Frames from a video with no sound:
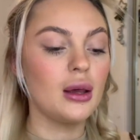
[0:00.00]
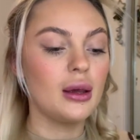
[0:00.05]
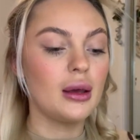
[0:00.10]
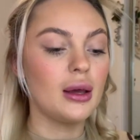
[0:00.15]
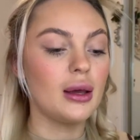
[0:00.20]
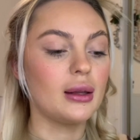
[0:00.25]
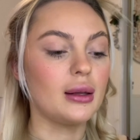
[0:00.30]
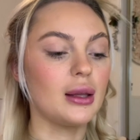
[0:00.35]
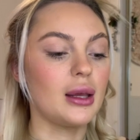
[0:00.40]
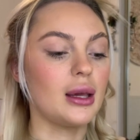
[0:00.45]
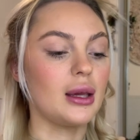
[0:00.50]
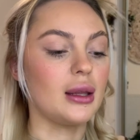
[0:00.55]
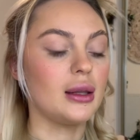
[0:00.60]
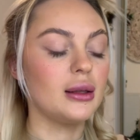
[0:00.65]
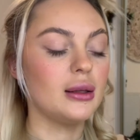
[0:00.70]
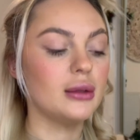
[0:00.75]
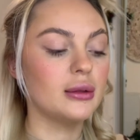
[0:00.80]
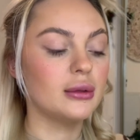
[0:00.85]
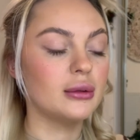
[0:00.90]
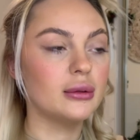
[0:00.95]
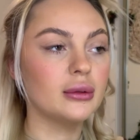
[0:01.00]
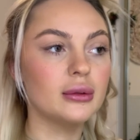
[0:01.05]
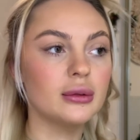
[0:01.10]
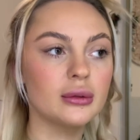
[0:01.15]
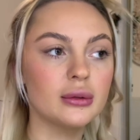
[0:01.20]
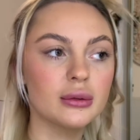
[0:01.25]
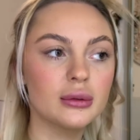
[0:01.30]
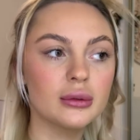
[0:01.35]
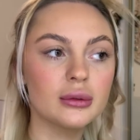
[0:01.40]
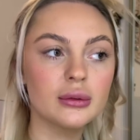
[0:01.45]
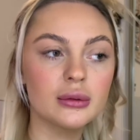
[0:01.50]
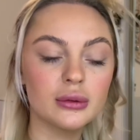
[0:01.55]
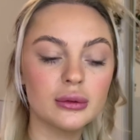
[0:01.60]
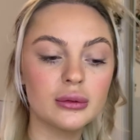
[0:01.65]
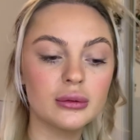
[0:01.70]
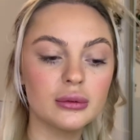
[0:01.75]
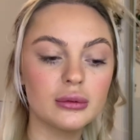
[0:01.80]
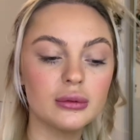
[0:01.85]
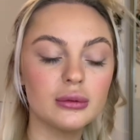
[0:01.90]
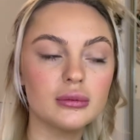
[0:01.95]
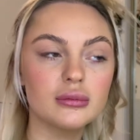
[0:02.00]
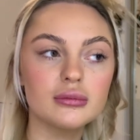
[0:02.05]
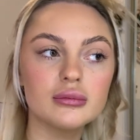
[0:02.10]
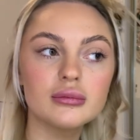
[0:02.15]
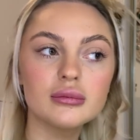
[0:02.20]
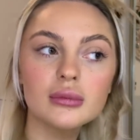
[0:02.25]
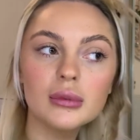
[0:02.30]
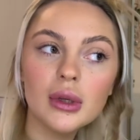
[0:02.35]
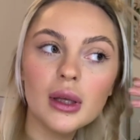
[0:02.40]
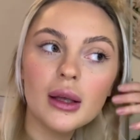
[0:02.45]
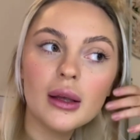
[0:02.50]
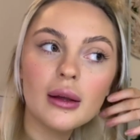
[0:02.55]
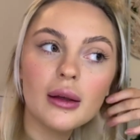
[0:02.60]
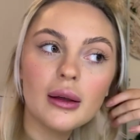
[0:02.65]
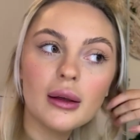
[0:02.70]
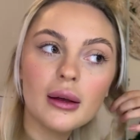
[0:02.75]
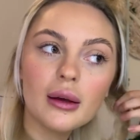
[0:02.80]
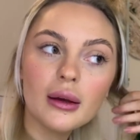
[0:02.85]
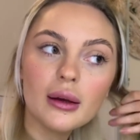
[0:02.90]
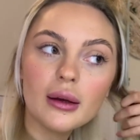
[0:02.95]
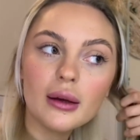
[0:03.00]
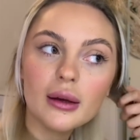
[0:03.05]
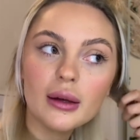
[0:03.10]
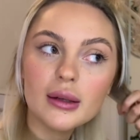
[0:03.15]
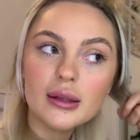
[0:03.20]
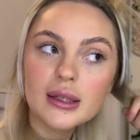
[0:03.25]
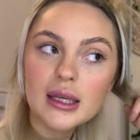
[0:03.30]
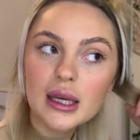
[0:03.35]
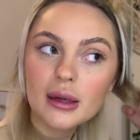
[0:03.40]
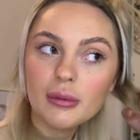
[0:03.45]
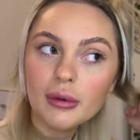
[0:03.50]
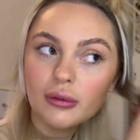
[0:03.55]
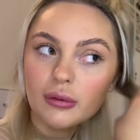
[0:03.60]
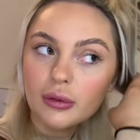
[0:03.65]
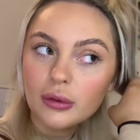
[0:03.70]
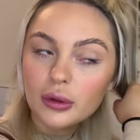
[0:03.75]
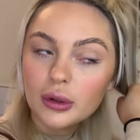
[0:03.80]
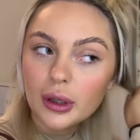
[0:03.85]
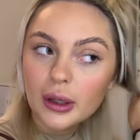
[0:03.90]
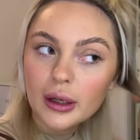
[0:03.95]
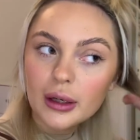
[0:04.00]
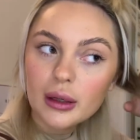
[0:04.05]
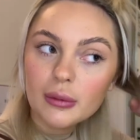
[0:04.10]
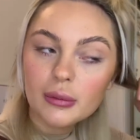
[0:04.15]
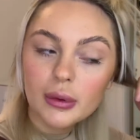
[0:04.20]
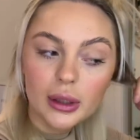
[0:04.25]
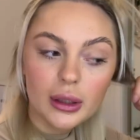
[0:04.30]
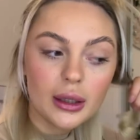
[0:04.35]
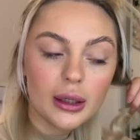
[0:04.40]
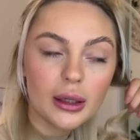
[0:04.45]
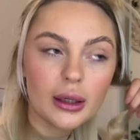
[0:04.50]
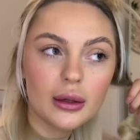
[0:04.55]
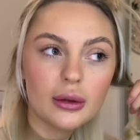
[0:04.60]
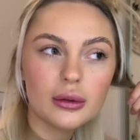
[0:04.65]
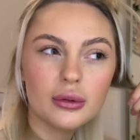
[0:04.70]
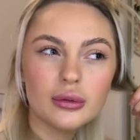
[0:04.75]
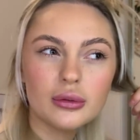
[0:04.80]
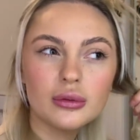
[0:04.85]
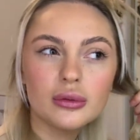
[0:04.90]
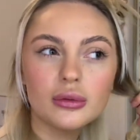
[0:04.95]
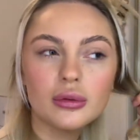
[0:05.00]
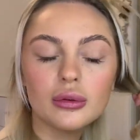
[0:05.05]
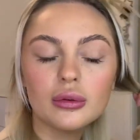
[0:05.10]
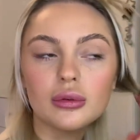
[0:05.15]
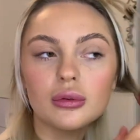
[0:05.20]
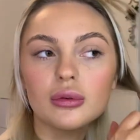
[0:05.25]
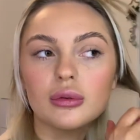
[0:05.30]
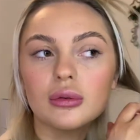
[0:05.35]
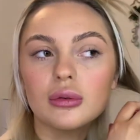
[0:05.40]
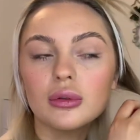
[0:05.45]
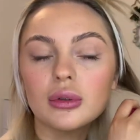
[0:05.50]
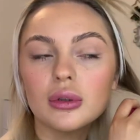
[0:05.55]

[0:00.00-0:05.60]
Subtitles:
And then I take my roller and I'm gonna go